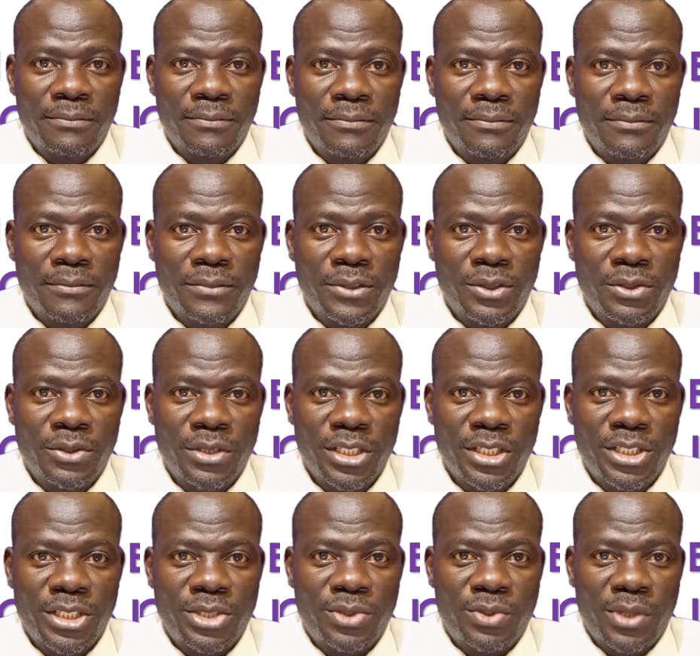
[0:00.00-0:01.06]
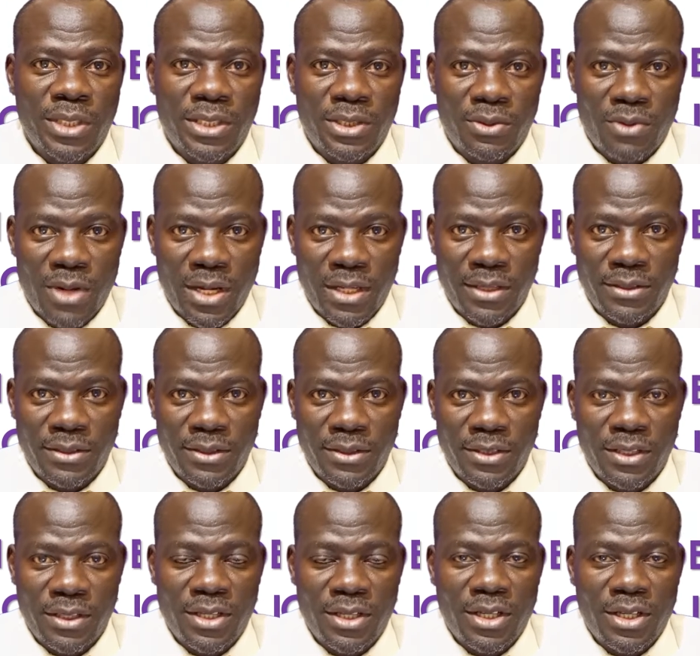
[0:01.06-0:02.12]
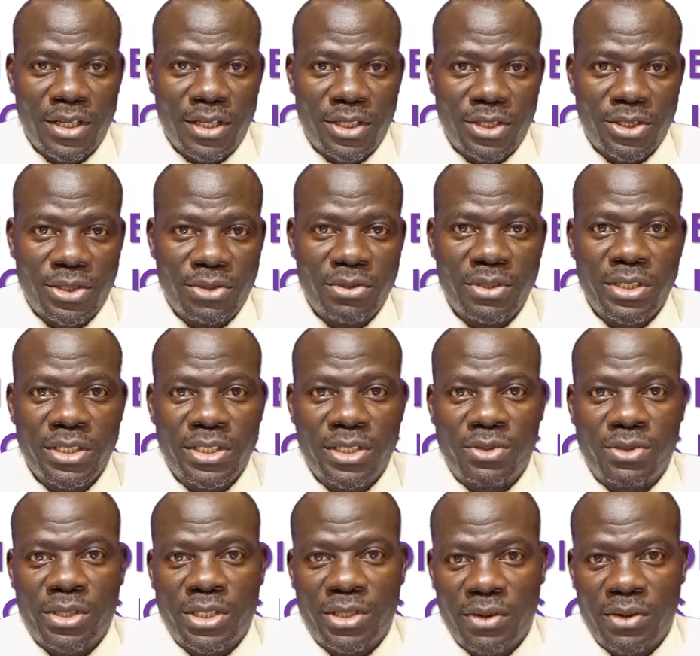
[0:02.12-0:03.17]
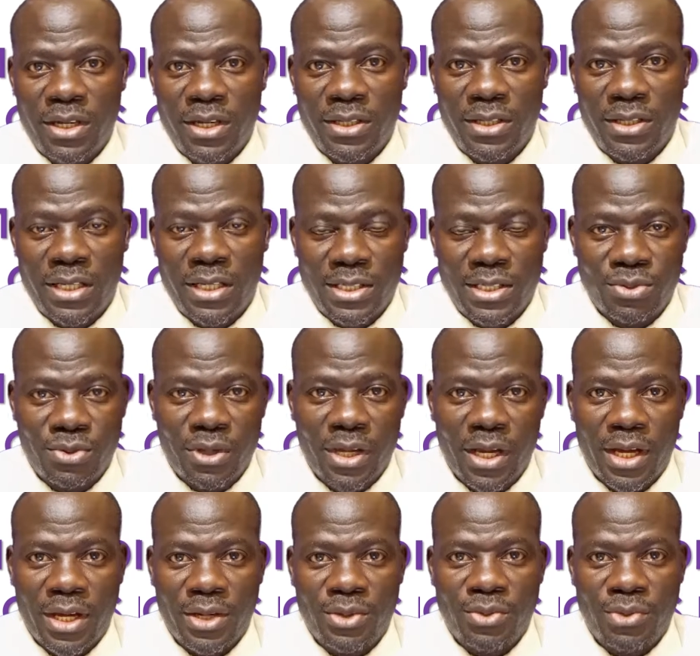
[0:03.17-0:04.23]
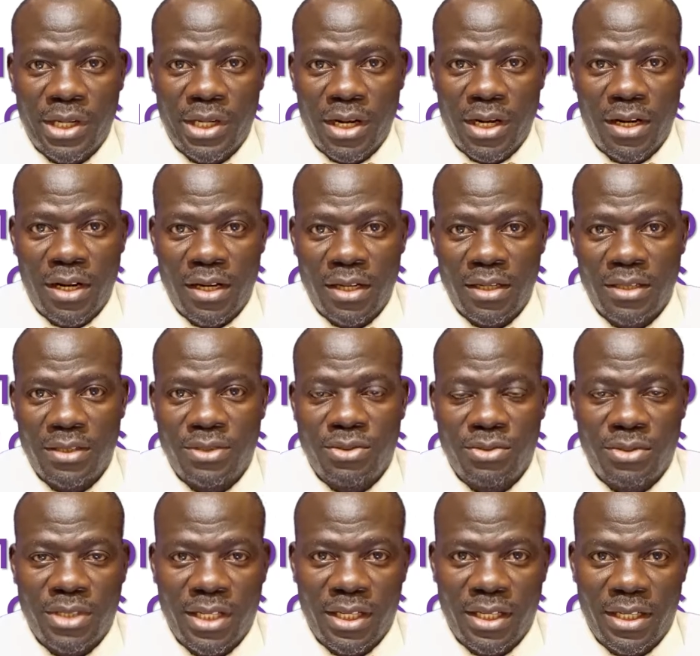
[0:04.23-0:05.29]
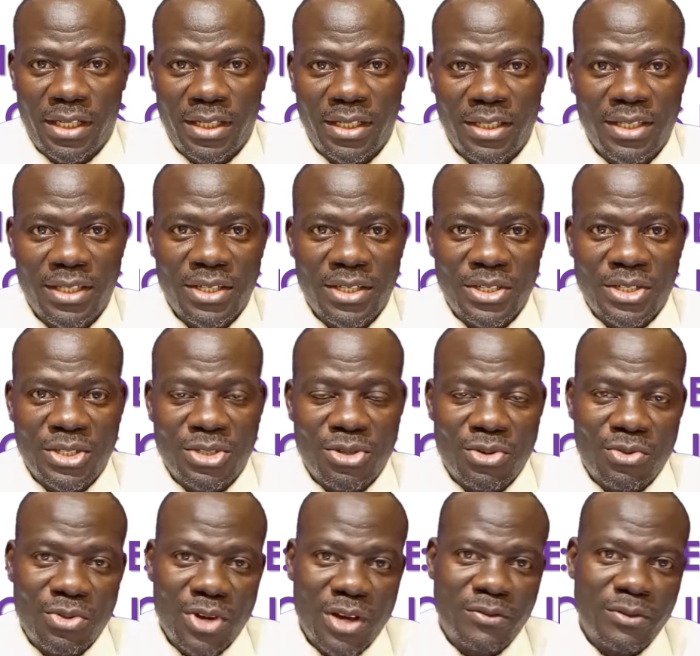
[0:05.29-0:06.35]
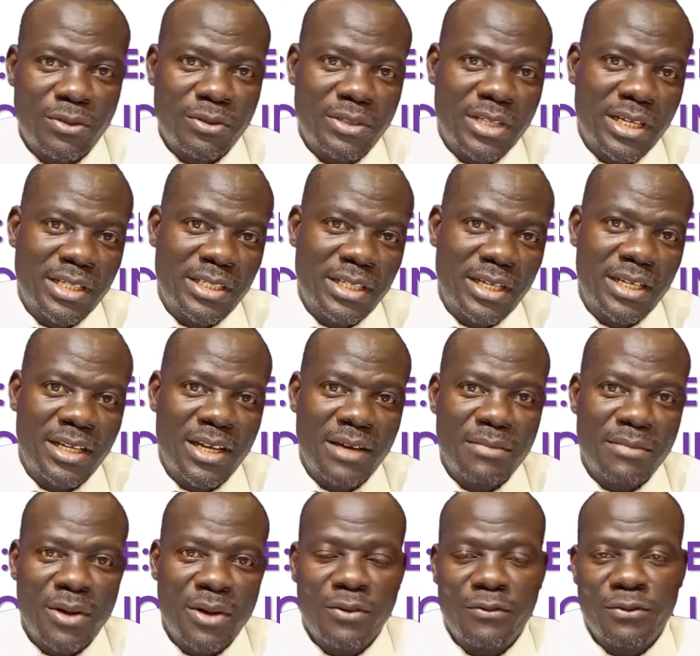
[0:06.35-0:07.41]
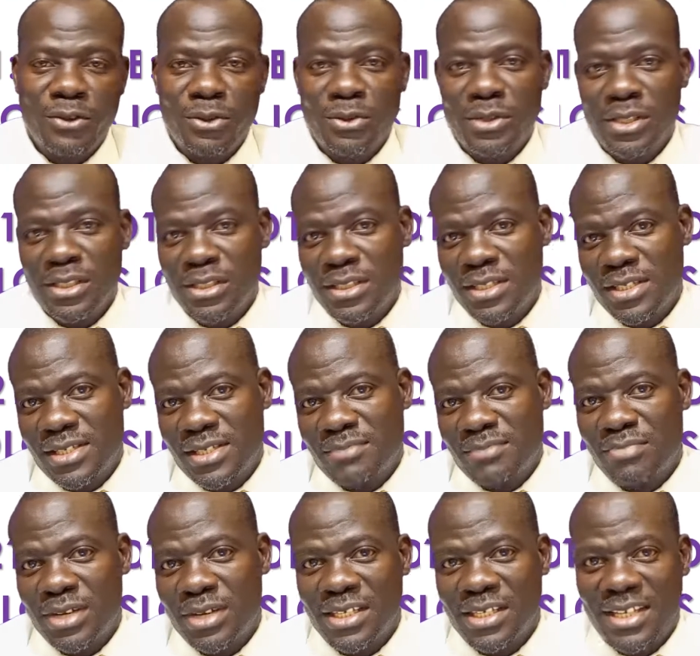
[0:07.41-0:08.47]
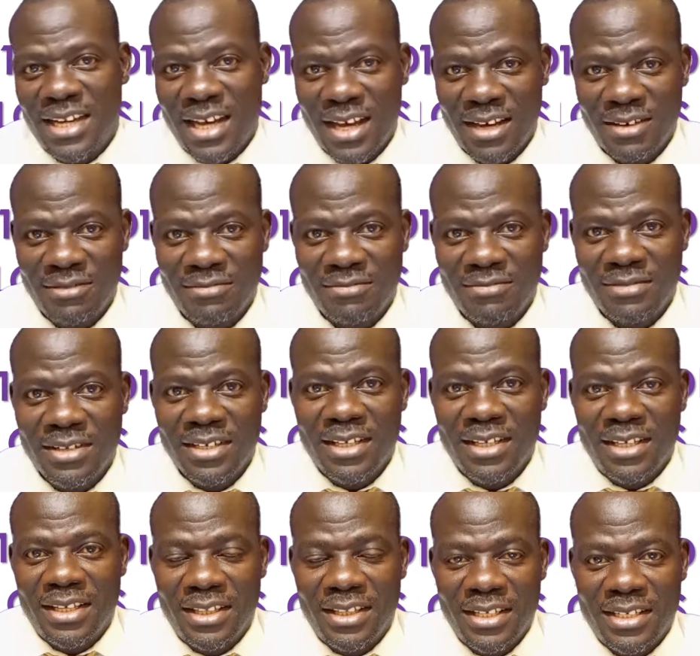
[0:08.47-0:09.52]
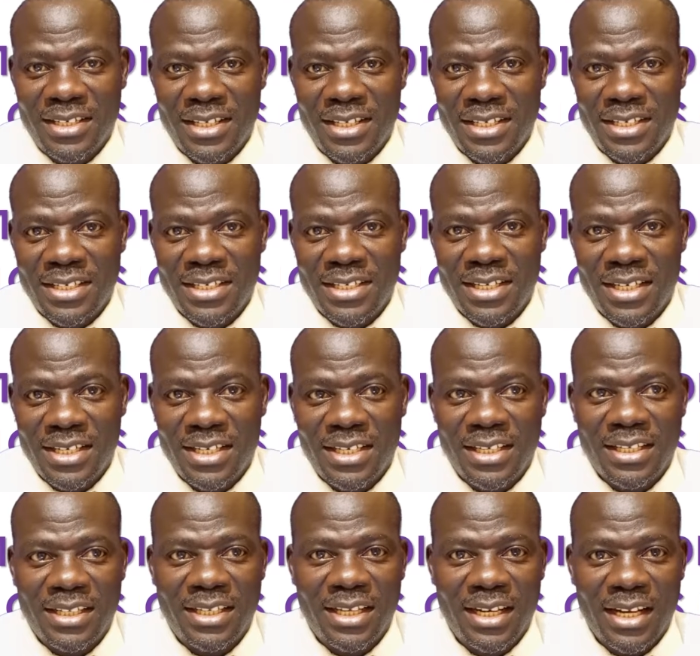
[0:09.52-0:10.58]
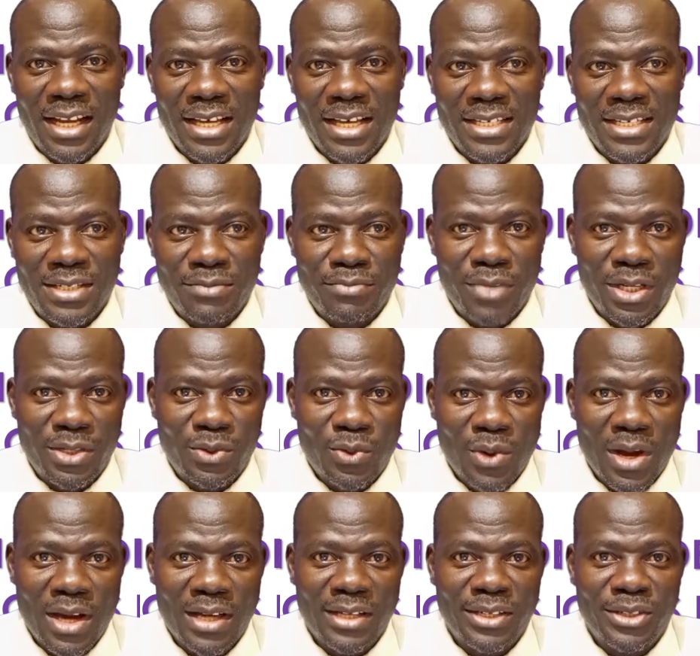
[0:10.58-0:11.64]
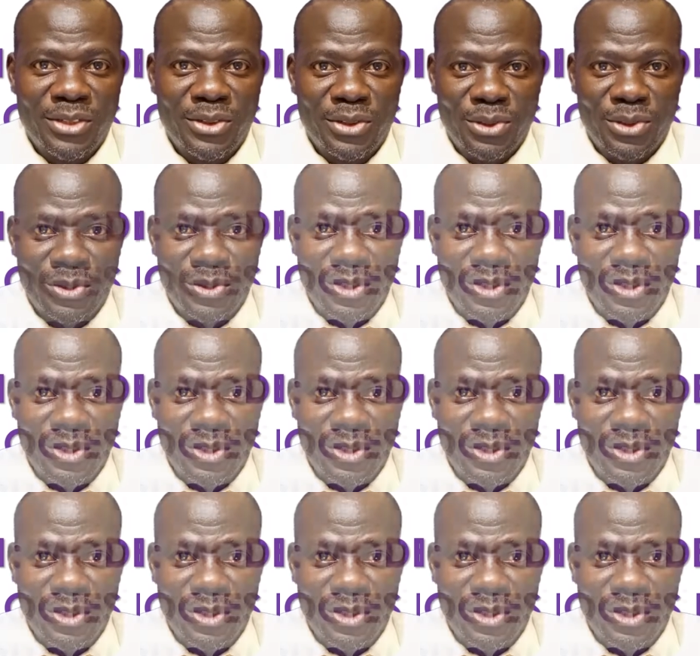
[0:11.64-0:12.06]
Unit 21. Unit 21, that's where we are today. So we have looked at a number of units, but now this is the last but one unit.